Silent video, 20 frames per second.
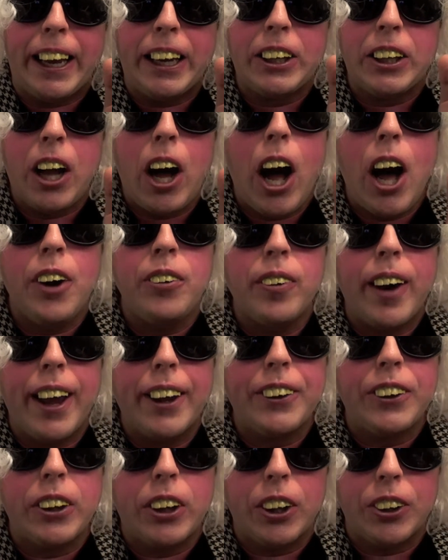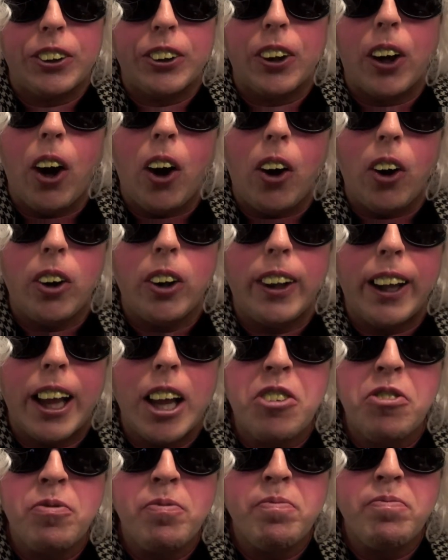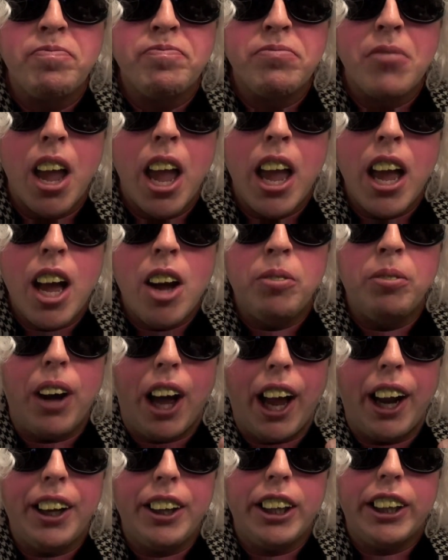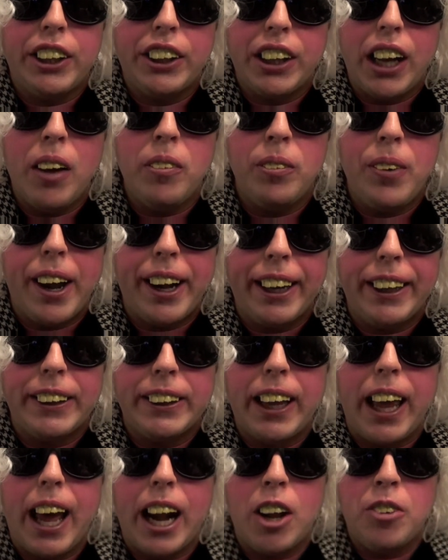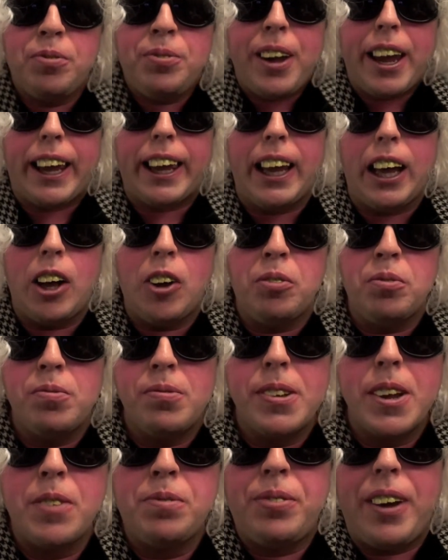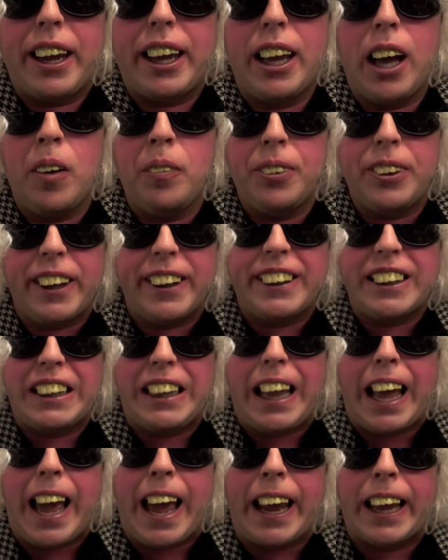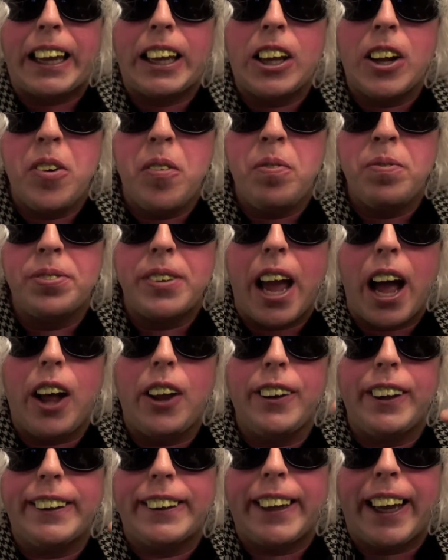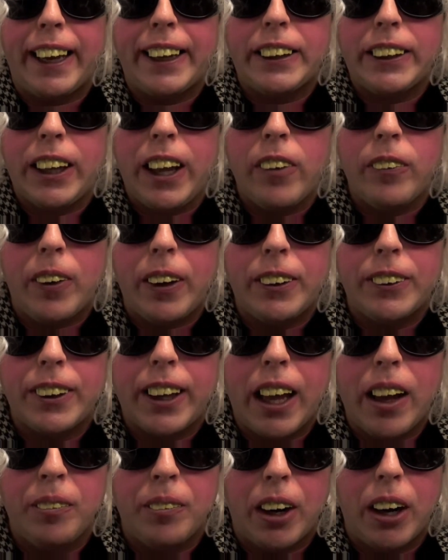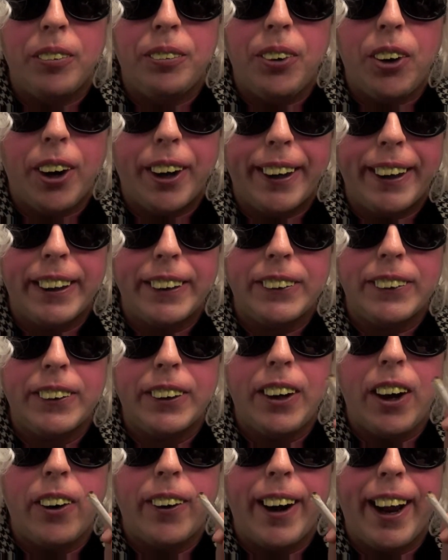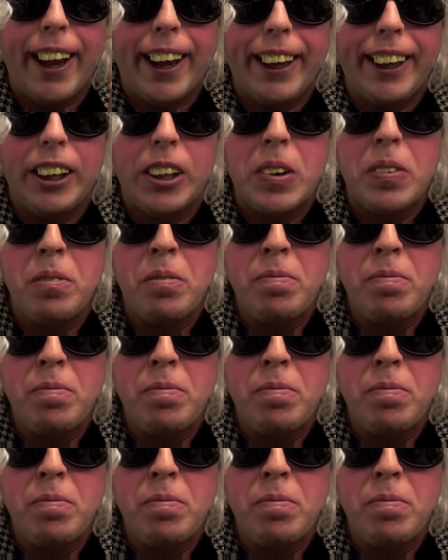it. God rest her soul. But somebody's got to pick up the slack now that Thanksgiving's coming up on us, all right?